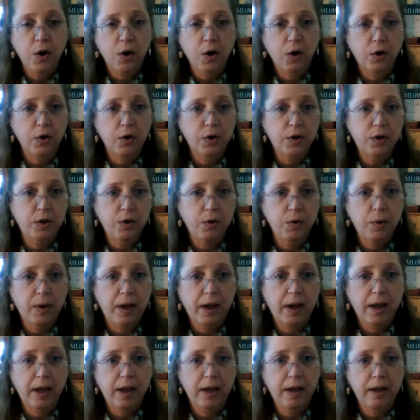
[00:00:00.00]
Are you
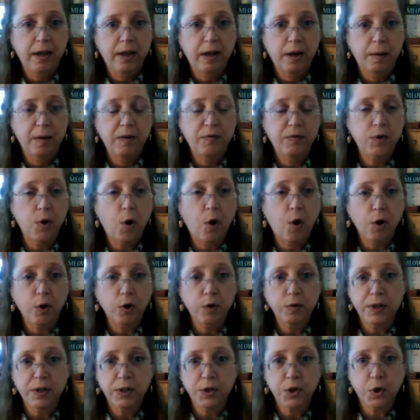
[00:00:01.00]
if you
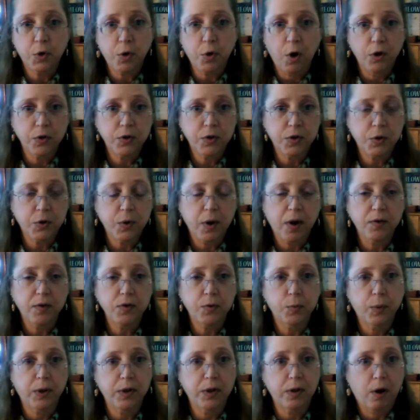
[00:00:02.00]
are into arts and
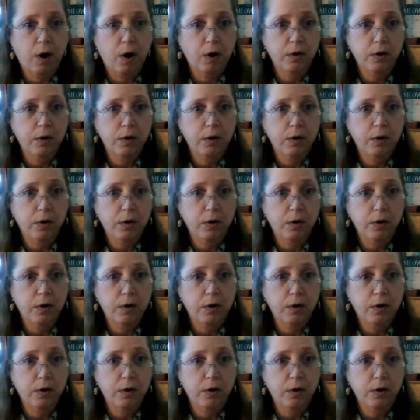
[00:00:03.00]
crafts, what